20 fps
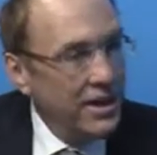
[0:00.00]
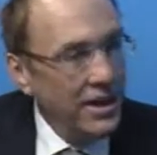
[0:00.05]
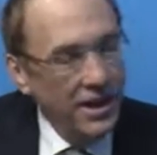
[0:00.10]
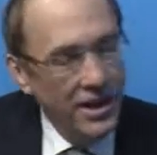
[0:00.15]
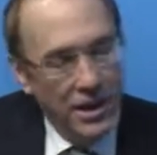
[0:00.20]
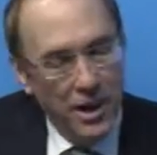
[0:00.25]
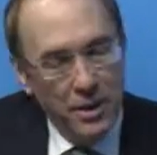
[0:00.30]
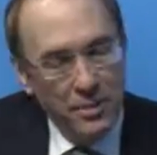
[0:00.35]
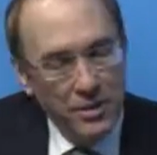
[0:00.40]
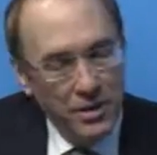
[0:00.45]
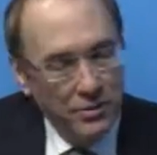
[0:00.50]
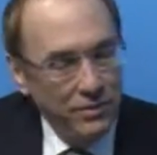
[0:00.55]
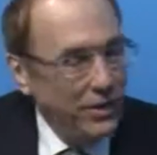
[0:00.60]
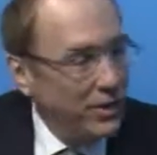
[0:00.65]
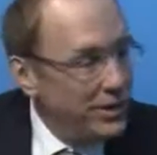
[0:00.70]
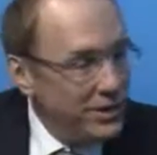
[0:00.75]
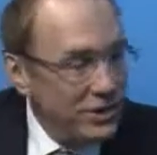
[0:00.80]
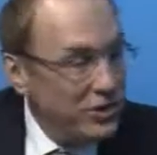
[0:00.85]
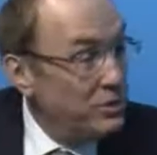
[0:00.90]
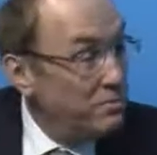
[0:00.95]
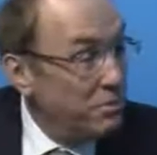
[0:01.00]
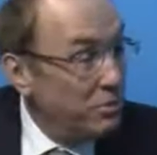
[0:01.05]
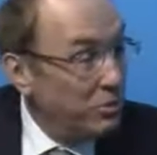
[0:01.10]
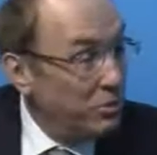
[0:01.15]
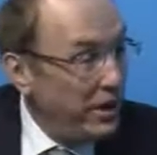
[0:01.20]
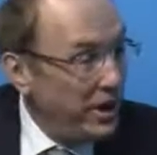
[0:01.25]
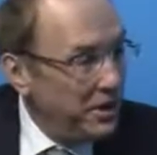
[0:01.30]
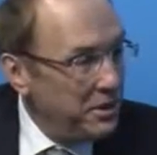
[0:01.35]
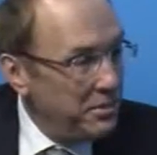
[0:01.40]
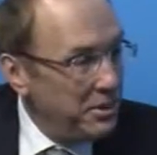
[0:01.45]
In a very simple
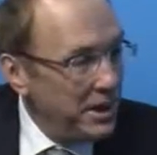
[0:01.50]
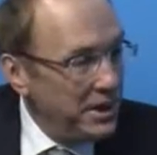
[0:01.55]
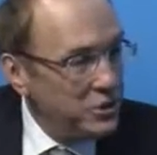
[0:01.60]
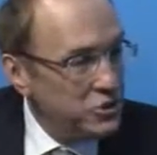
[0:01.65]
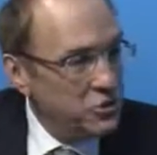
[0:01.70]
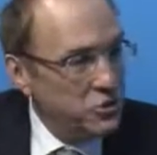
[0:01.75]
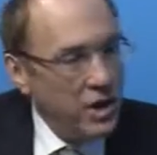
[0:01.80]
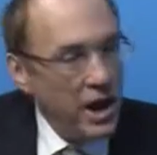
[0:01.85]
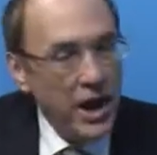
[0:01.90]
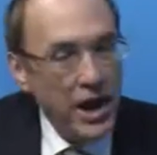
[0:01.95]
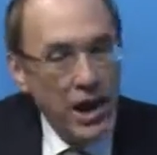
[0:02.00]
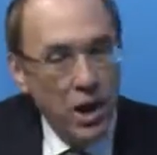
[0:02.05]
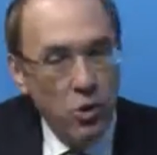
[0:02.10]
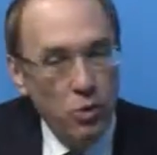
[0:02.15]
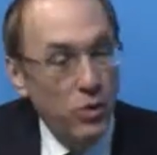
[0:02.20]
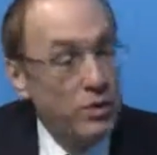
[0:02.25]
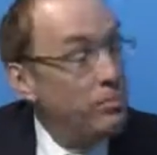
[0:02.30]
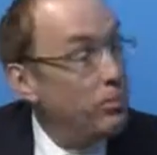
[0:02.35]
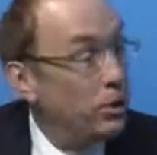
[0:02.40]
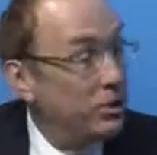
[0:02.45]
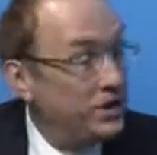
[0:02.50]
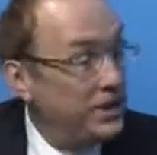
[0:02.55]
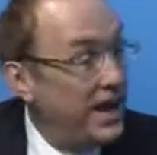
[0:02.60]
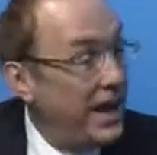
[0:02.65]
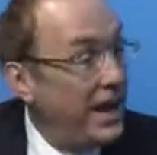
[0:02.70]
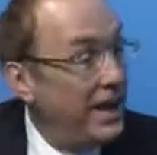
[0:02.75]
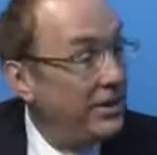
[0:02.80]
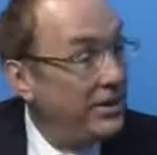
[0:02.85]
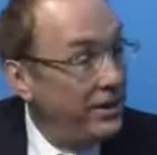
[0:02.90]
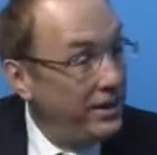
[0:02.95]
randomized trial with
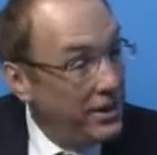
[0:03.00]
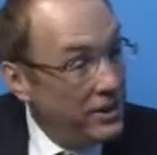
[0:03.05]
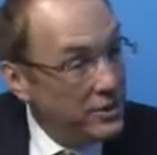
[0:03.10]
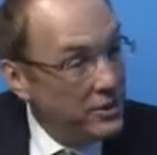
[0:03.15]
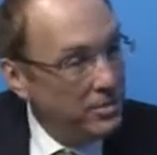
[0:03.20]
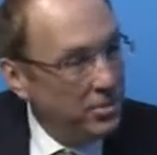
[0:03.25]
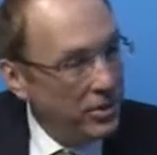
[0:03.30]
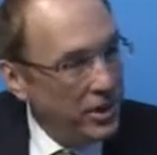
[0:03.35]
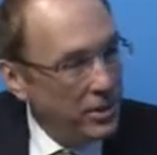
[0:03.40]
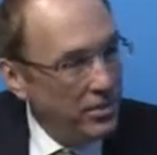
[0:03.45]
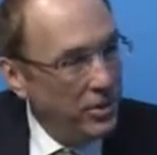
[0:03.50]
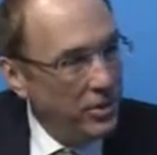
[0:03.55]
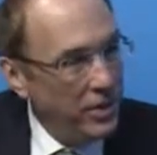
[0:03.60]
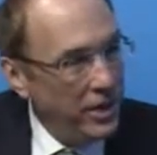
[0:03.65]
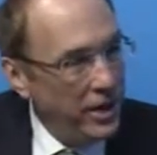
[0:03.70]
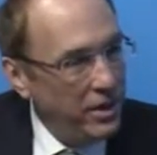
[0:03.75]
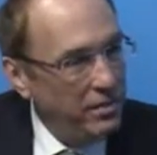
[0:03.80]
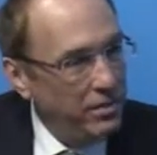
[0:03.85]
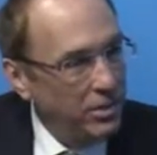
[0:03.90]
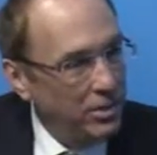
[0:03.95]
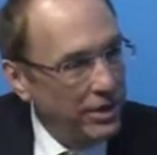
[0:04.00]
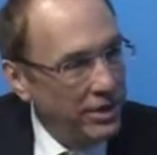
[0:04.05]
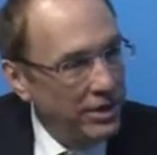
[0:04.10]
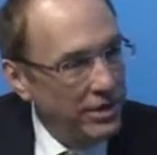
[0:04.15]
mortality as a primary endpoint.